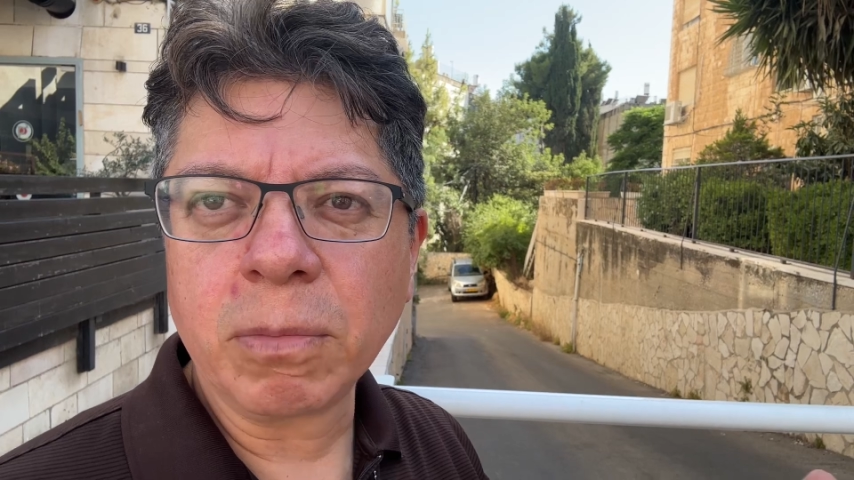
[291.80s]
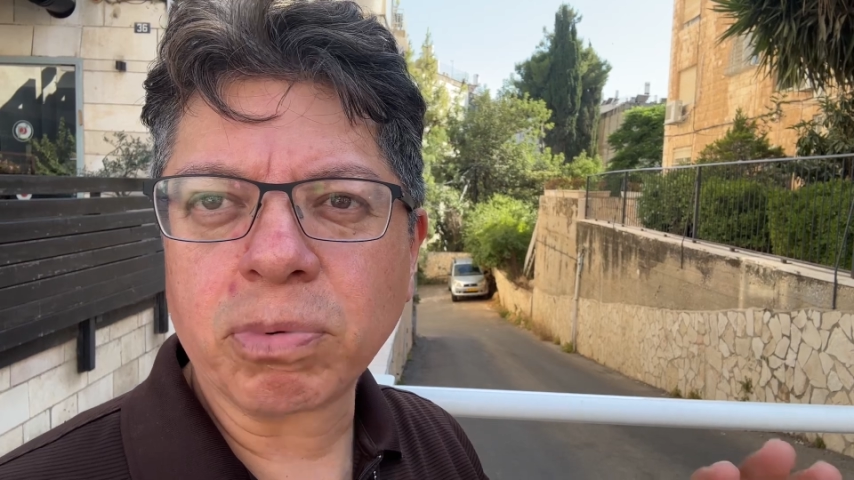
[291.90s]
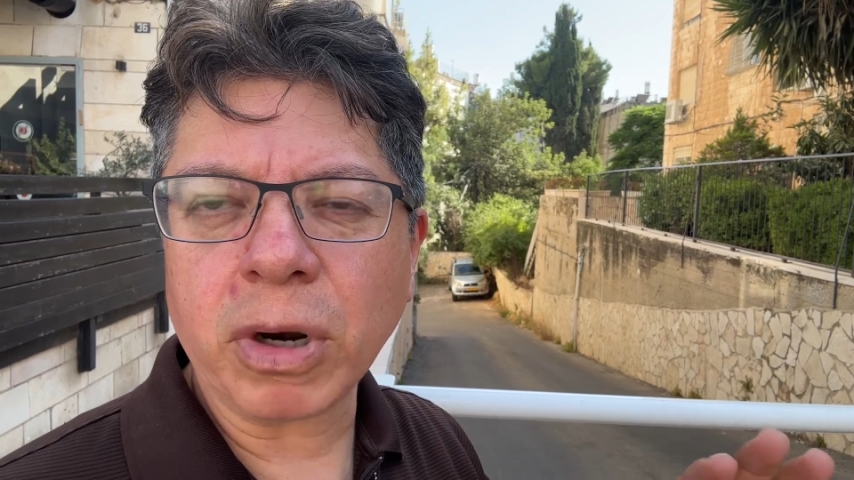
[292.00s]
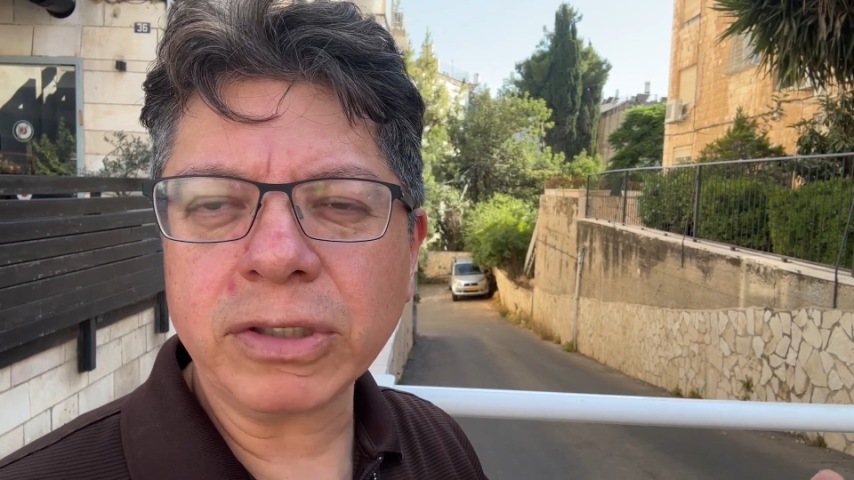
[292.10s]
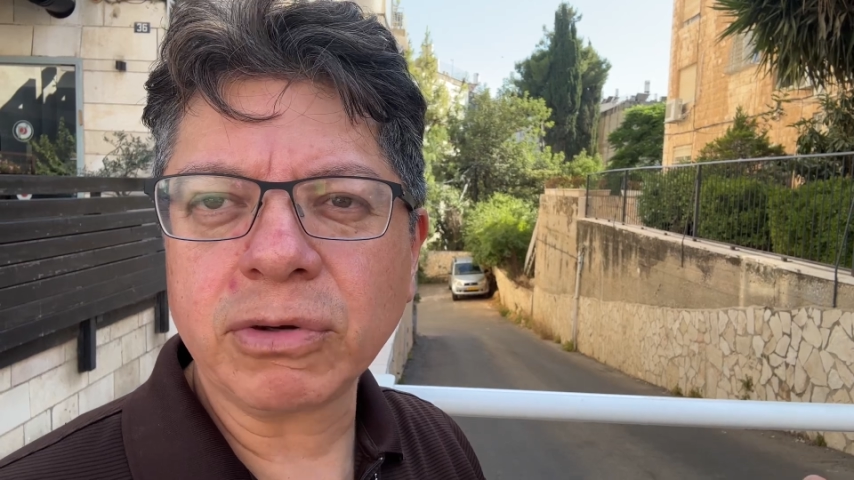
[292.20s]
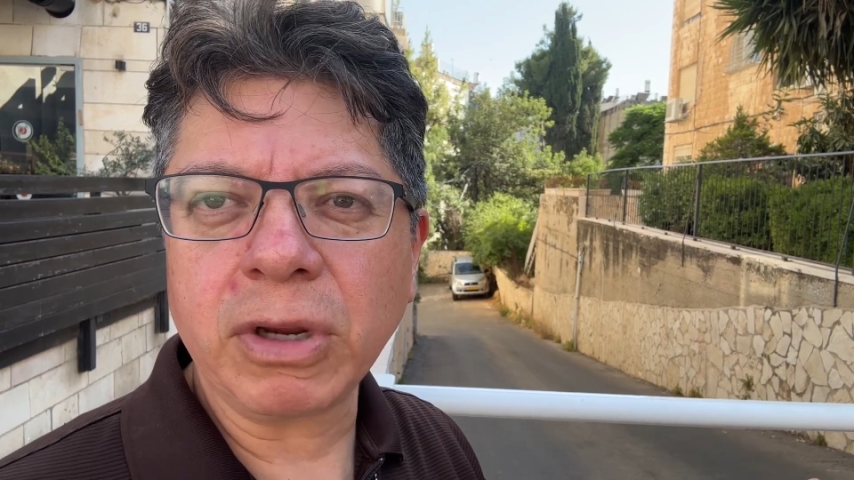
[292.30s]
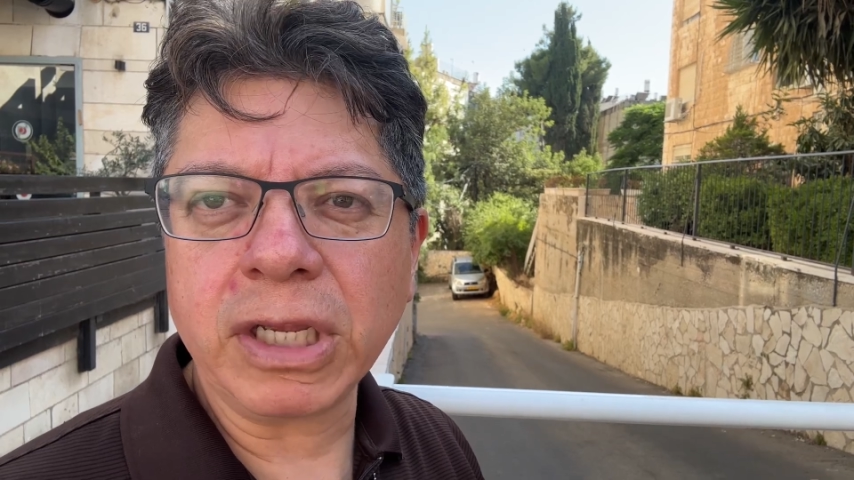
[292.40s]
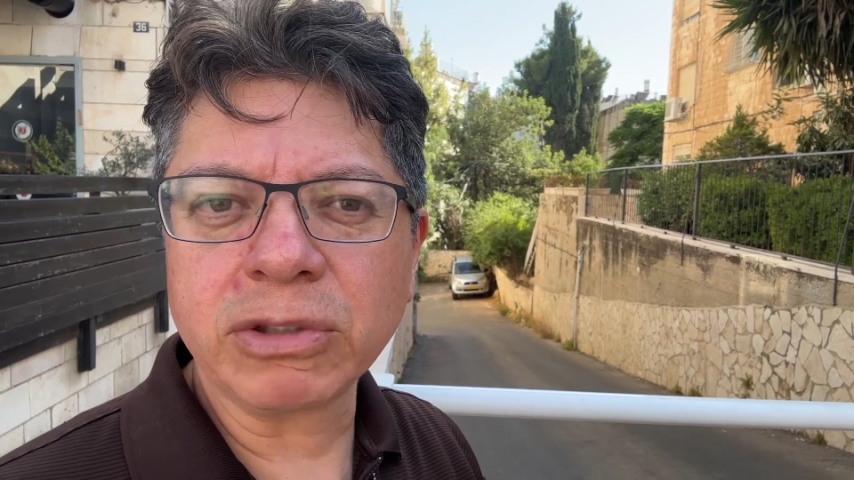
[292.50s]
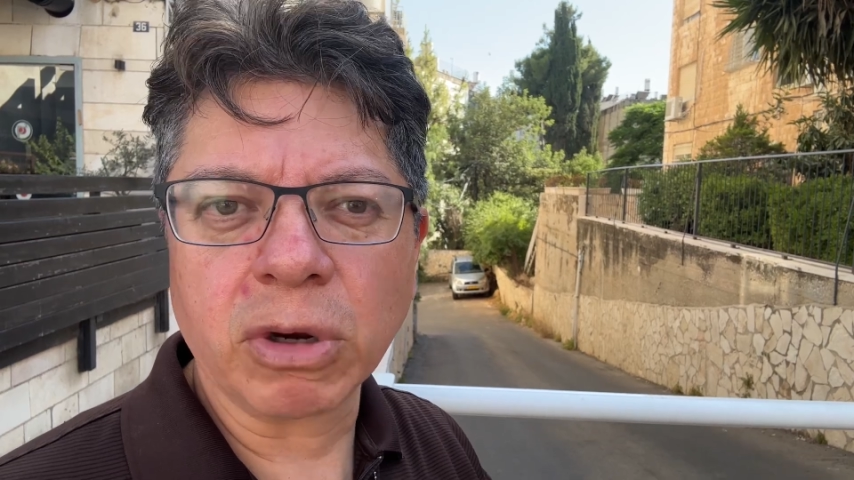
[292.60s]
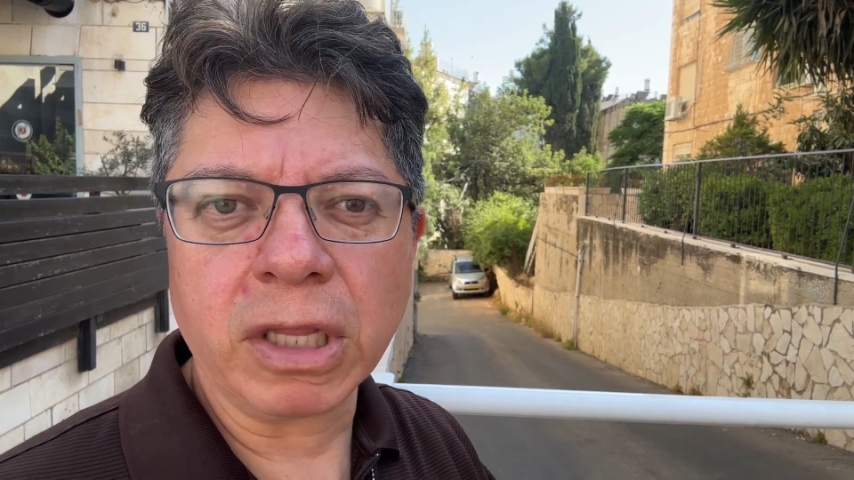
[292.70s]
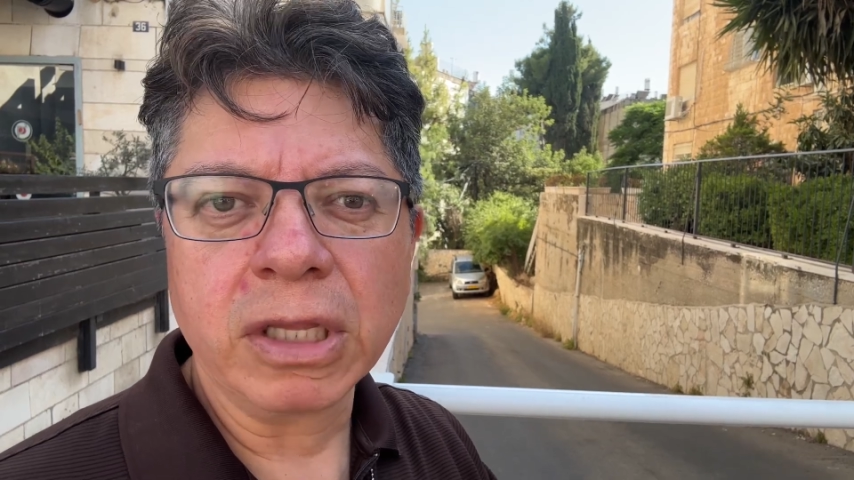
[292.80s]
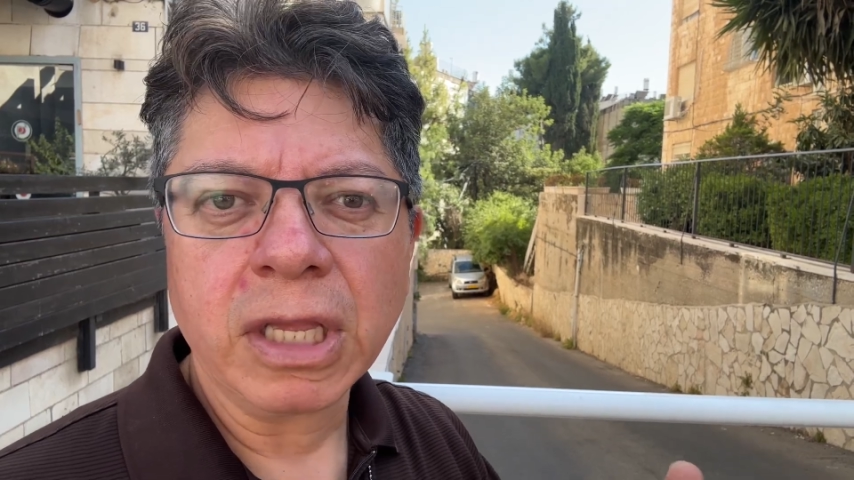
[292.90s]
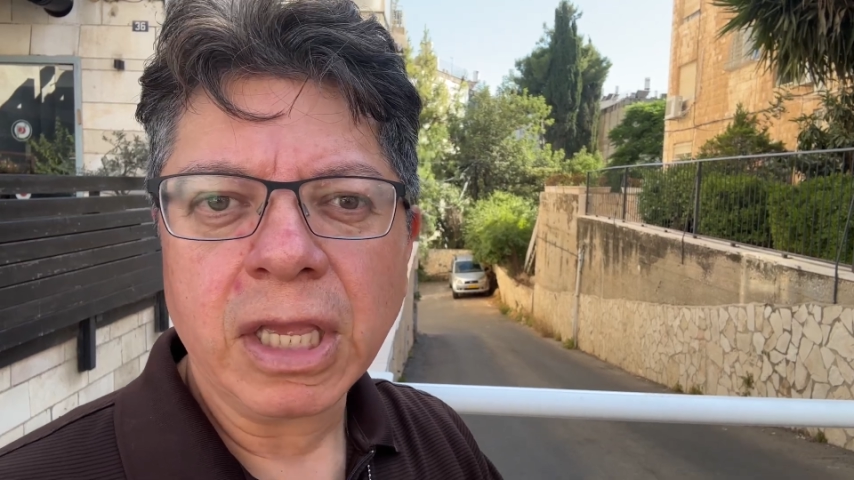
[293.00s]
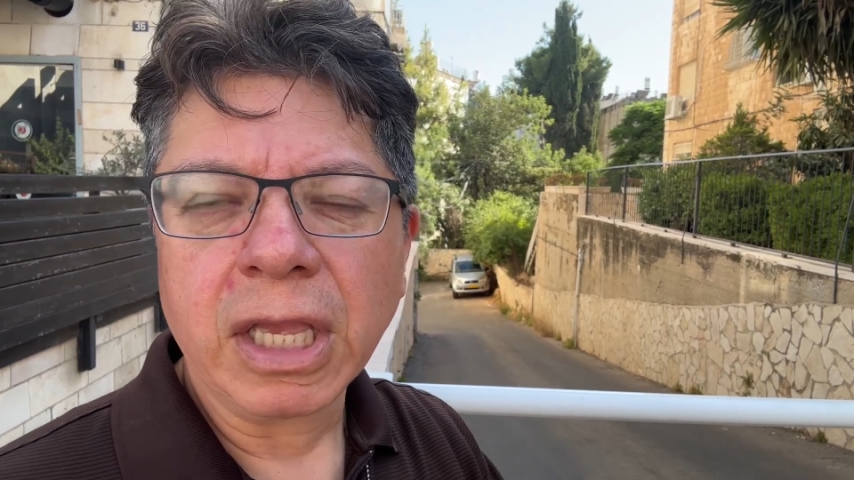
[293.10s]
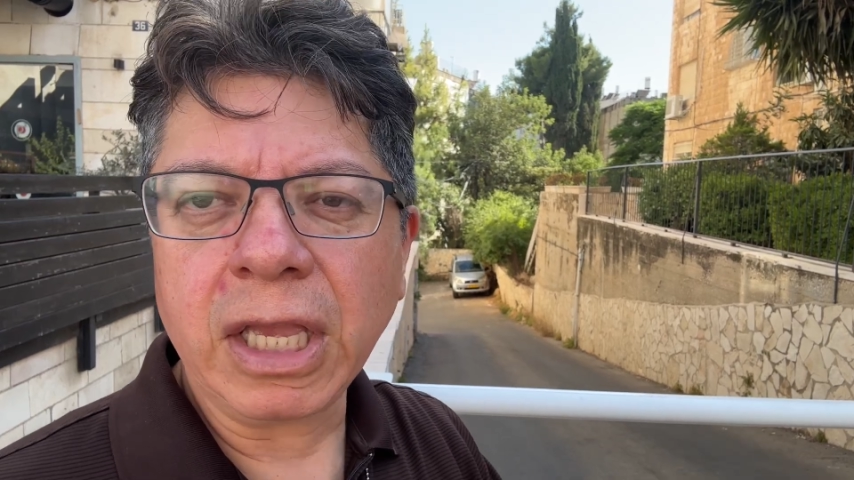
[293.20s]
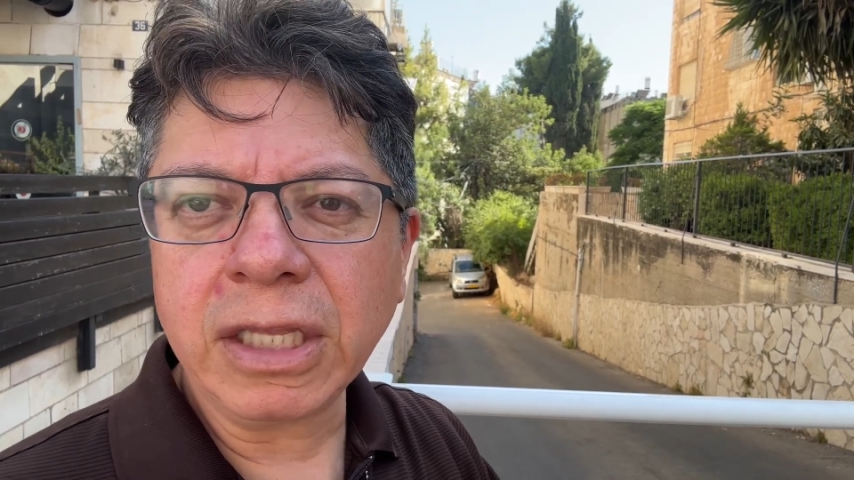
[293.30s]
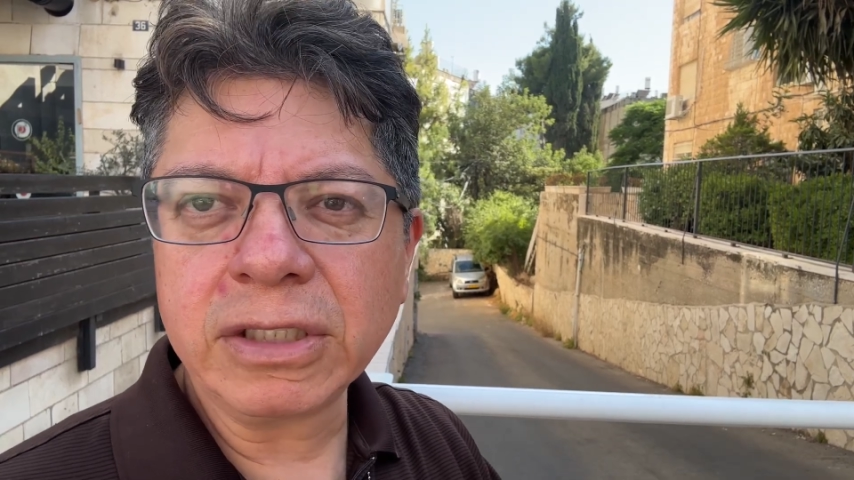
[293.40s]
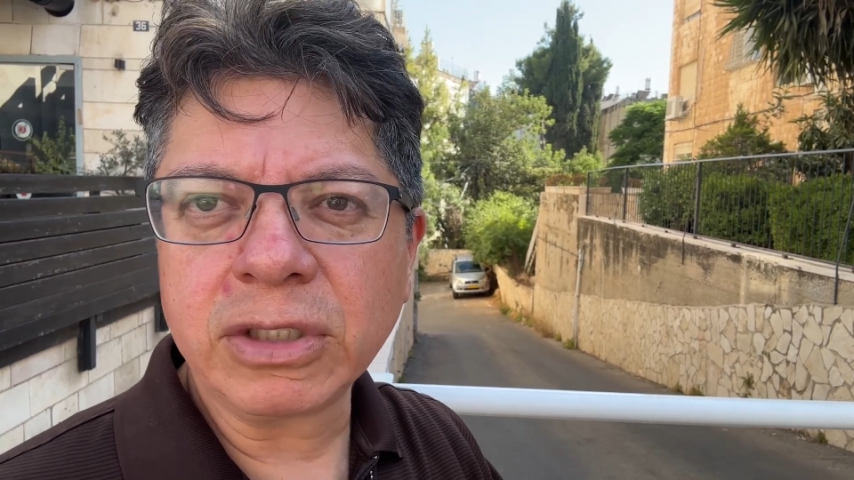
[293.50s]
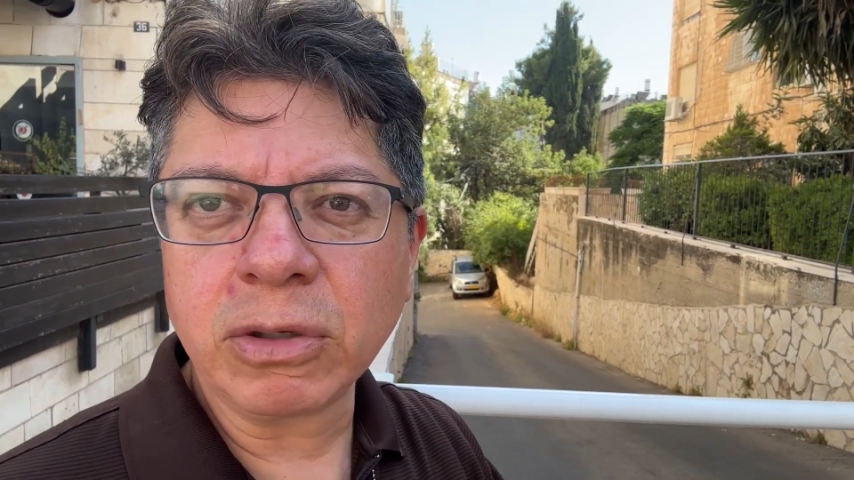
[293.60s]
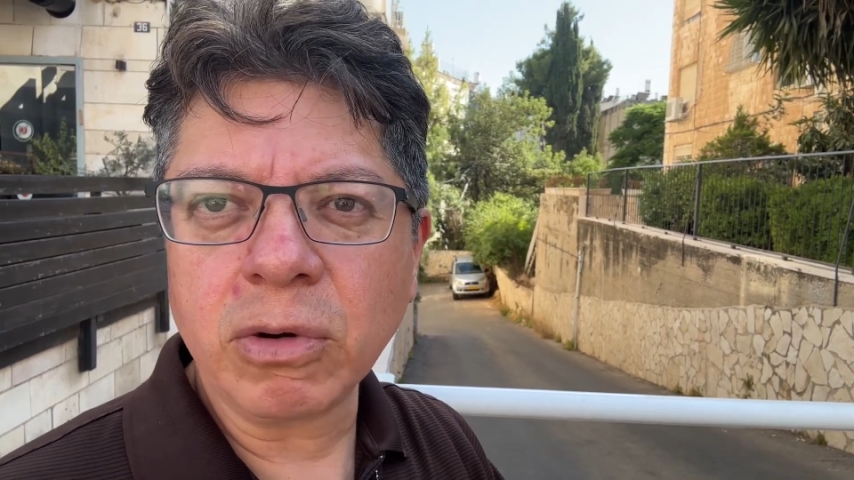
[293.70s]
pressure Israel
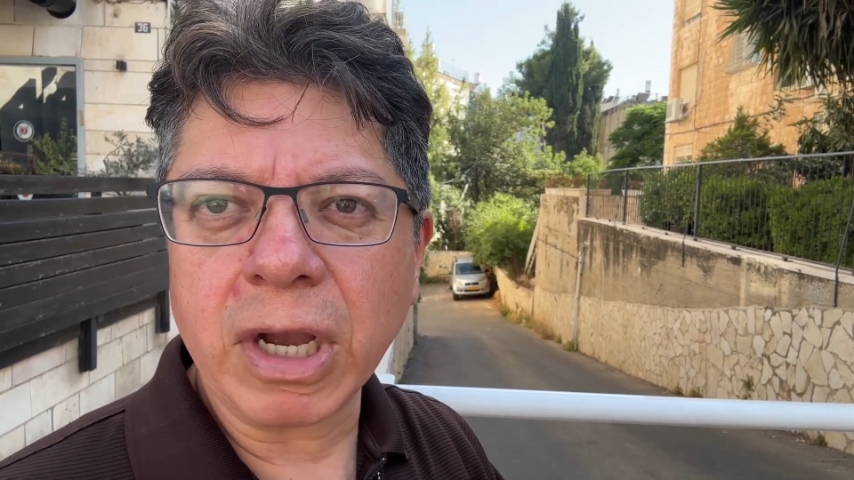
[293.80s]
into